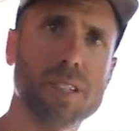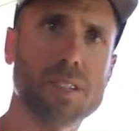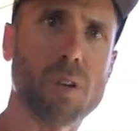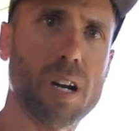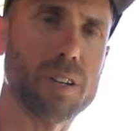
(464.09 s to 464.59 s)
these
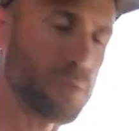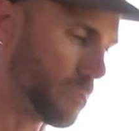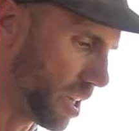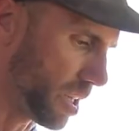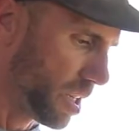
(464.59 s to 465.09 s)
wires,
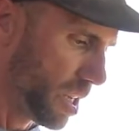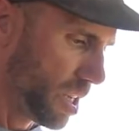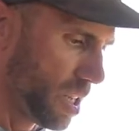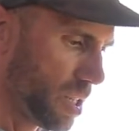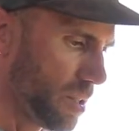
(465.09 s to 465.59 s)
but
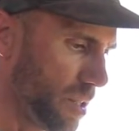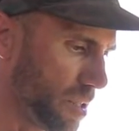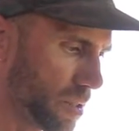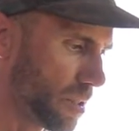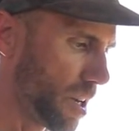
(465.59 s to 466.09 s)

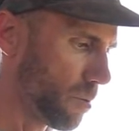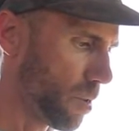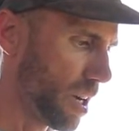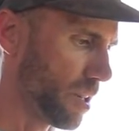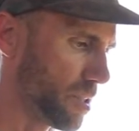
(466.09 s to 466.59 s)
these are not
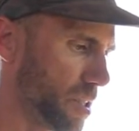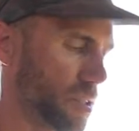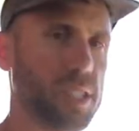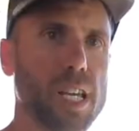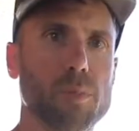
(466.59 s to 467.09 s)
wires, these
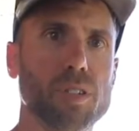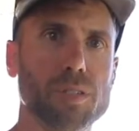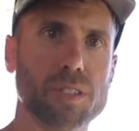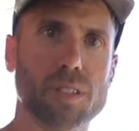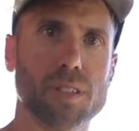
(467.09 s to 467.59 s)
are
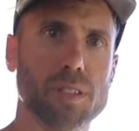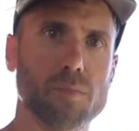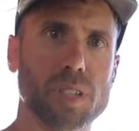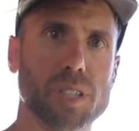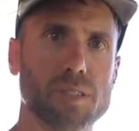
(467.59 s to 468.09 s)
cables,
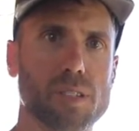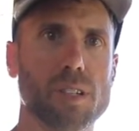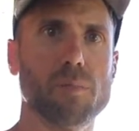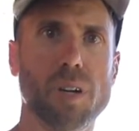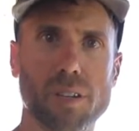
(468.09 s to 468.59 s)
because
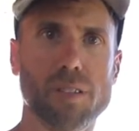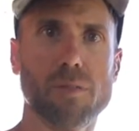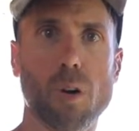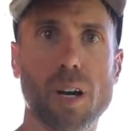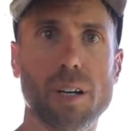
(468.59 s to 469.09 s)
they're a bundle of
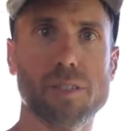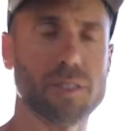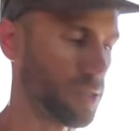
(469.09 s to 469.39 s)
wires.